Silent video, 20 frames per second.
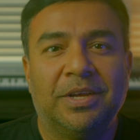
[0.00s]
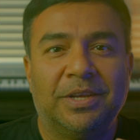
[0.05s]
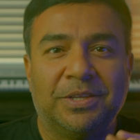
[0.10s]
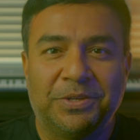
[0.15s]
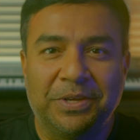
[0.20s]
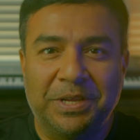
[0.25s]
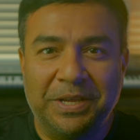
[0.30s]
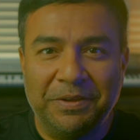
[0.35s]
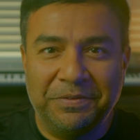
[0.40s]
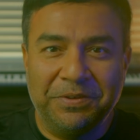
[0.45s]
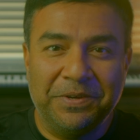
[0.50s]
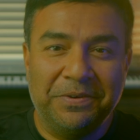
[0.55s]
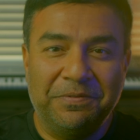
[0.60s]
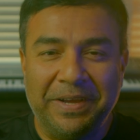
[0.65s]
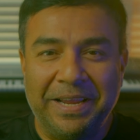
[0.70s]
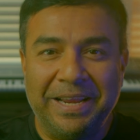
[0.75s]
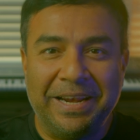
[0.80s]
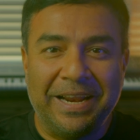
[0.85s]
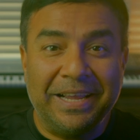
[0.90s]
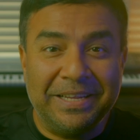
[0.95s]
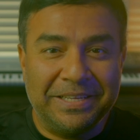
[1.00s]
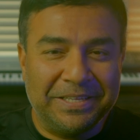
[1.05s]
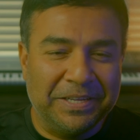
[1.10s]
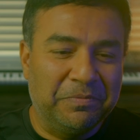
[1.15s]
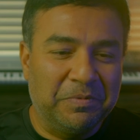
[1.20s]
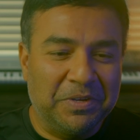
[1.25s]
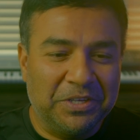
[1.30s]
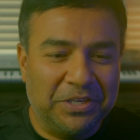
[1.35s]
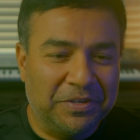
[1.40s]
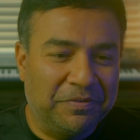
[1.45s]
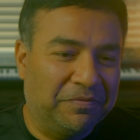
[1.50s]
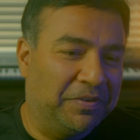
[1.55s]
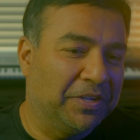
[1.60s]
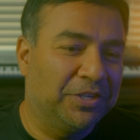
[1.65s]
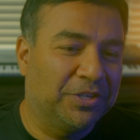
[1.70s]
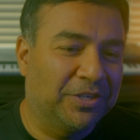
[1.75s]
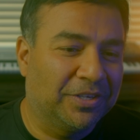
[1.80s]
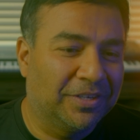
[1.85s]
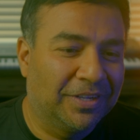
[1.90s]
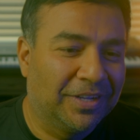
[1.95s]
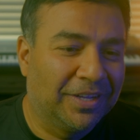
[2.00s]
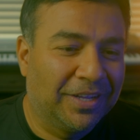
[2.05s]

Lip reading: So it gives you a very nice imaging feature